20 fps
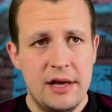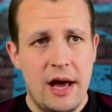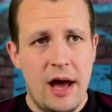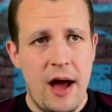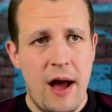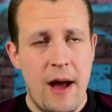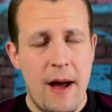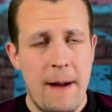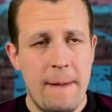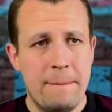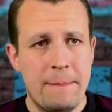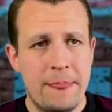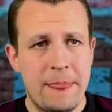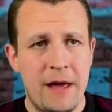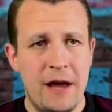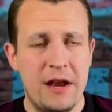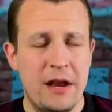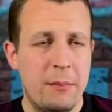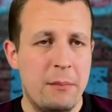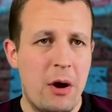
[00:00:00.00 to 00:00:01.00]

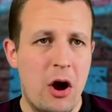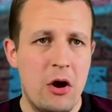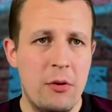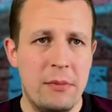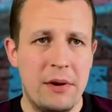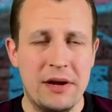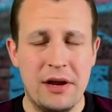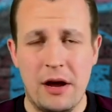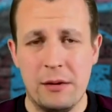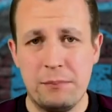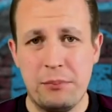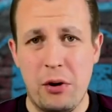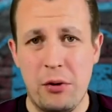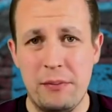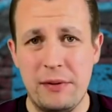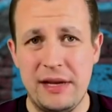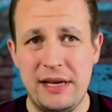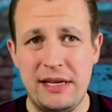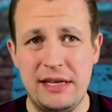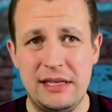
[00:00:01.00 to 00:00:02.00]
At the moment, I'd
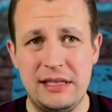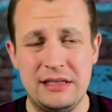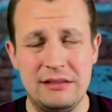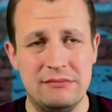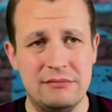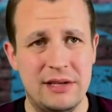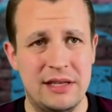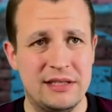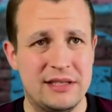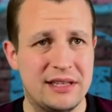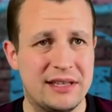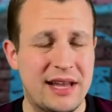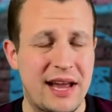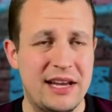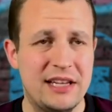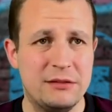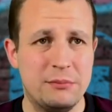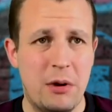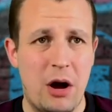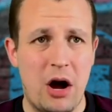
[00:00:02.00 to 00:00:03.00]
probably, in
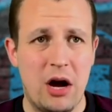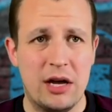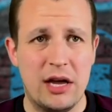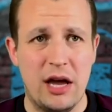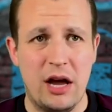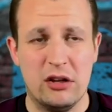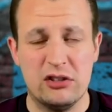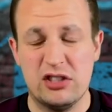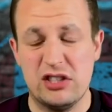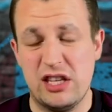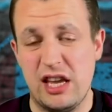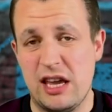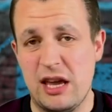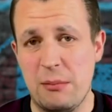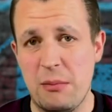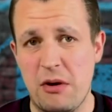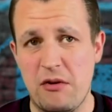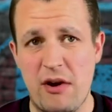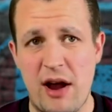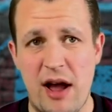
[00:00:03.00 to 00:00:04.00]
today's market, I'd stick
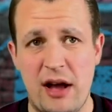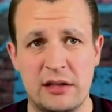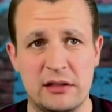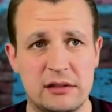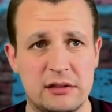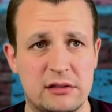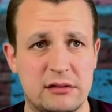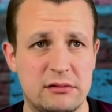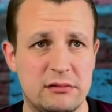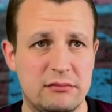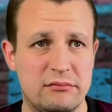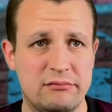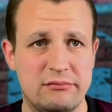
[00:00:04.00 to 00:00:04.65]
him around